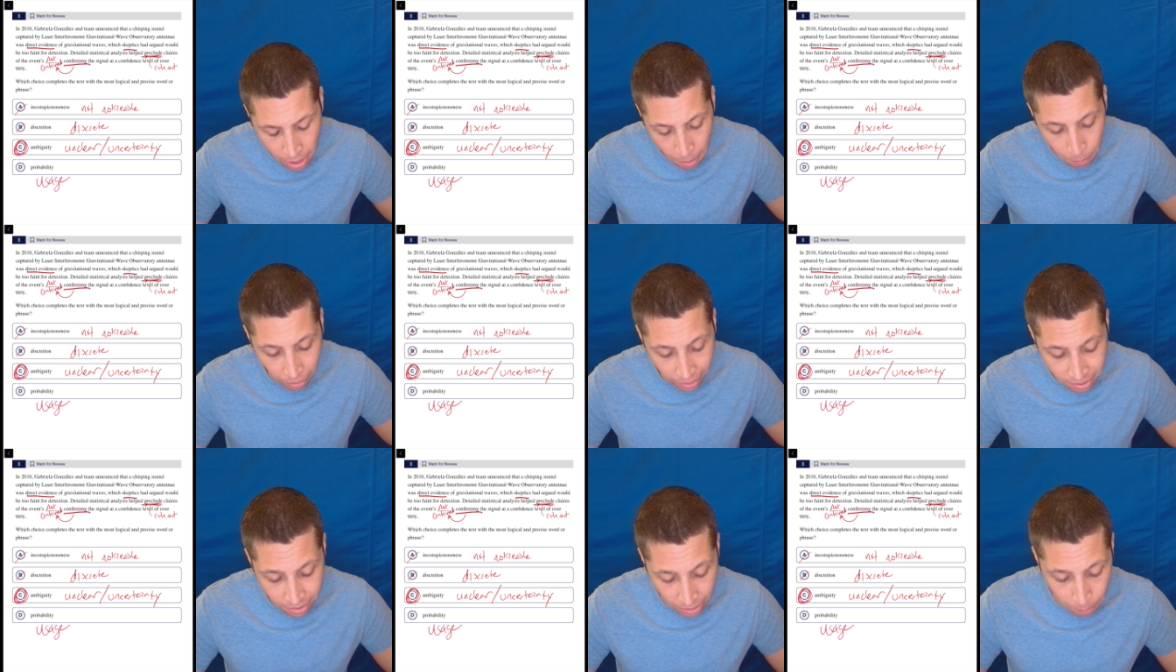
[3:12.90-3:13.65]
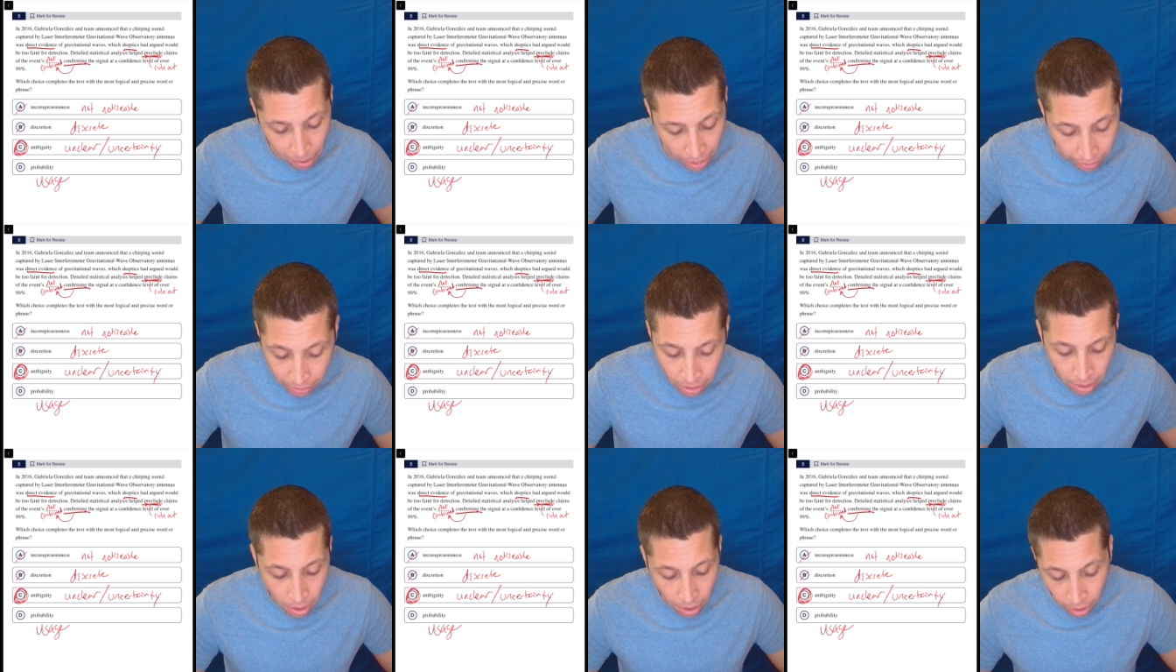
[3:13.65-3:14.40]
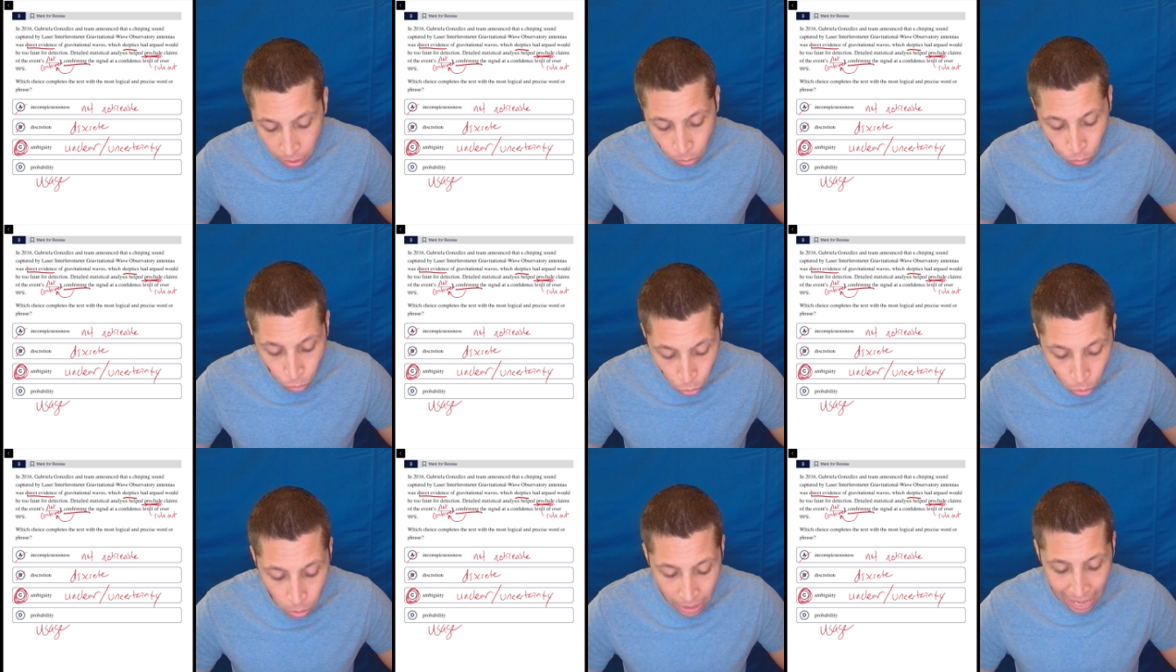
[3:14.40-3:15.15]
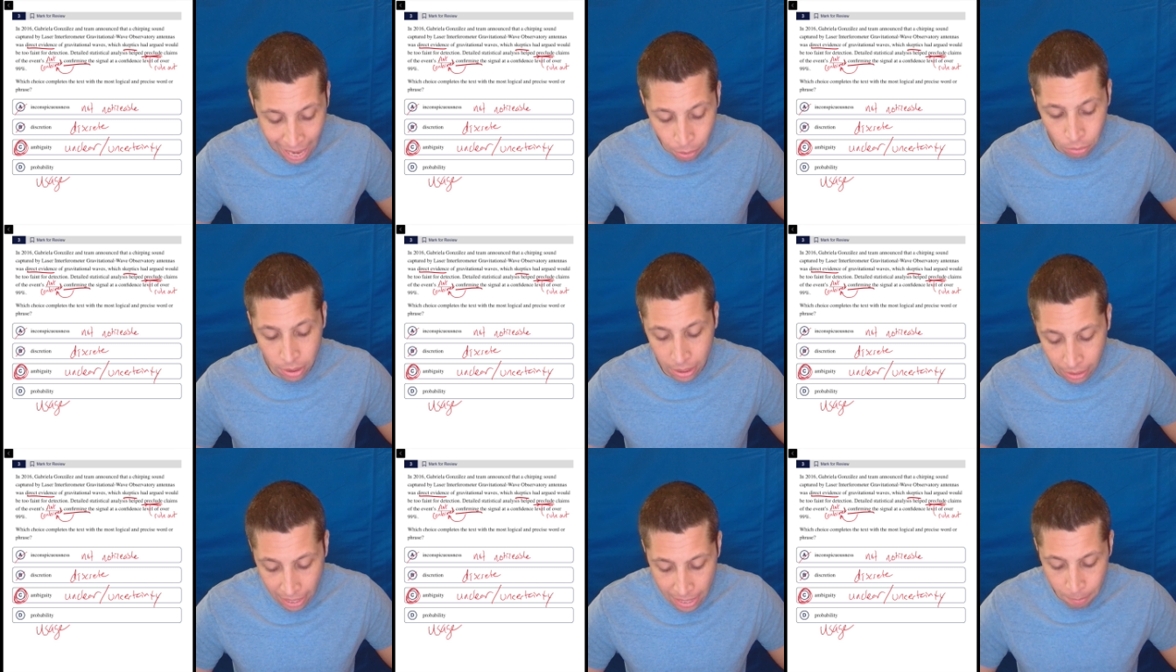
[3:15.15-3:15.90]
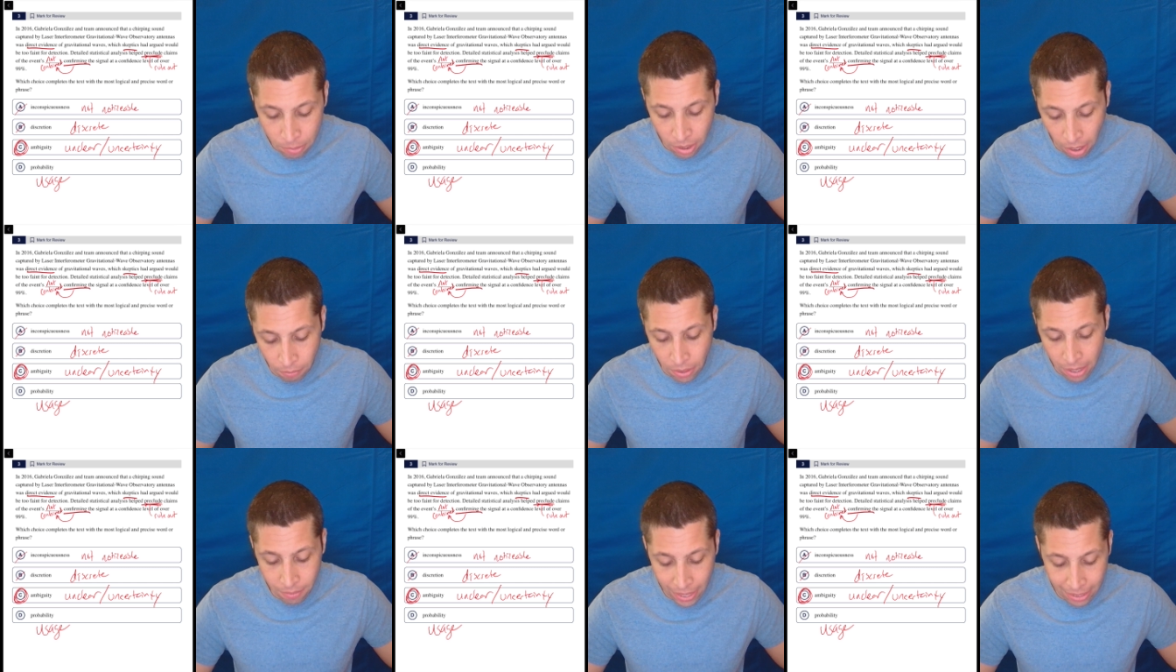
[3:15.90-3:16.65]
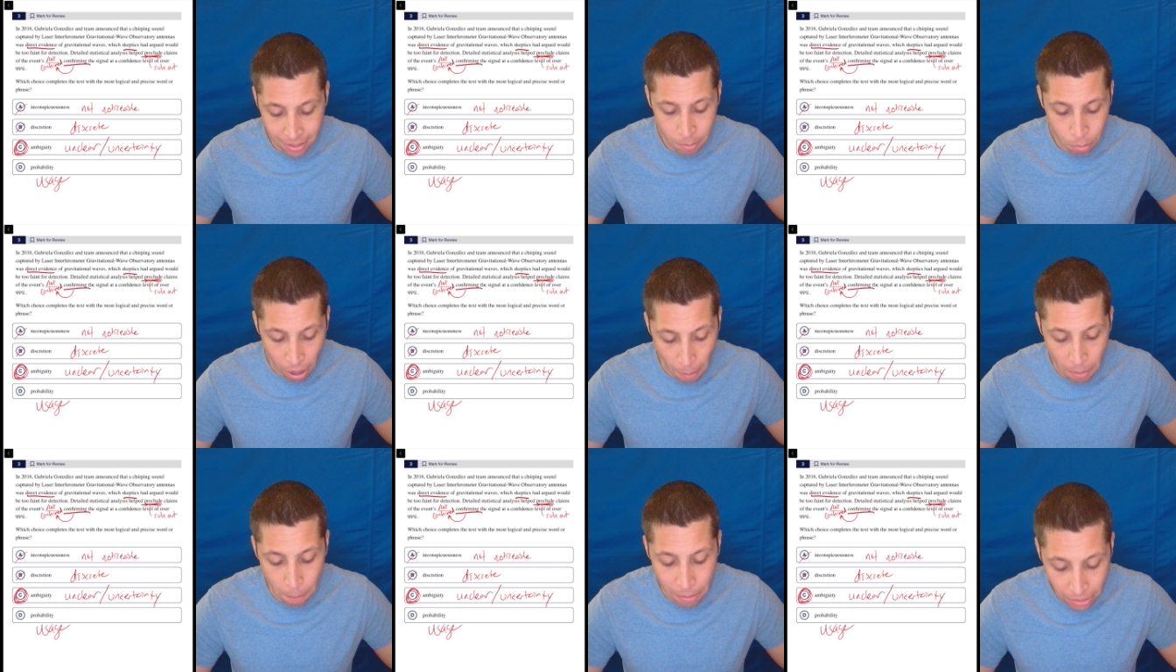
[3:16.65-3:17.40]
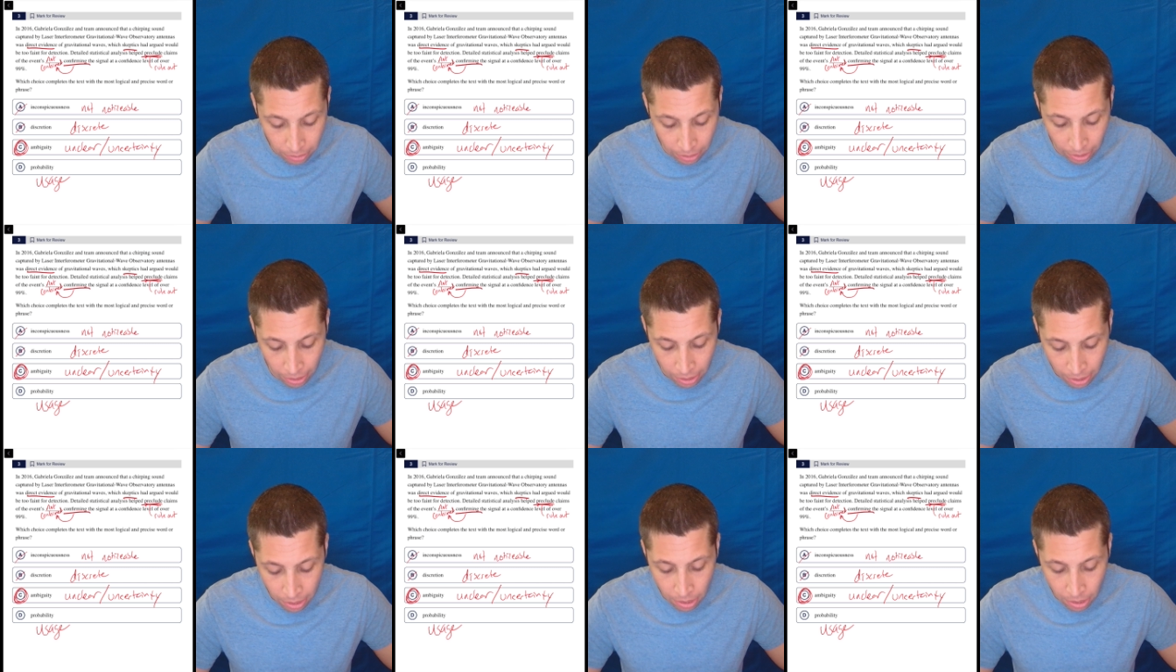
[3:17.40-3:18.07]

But let's think about it. Uh, rule out claims of the event's probability.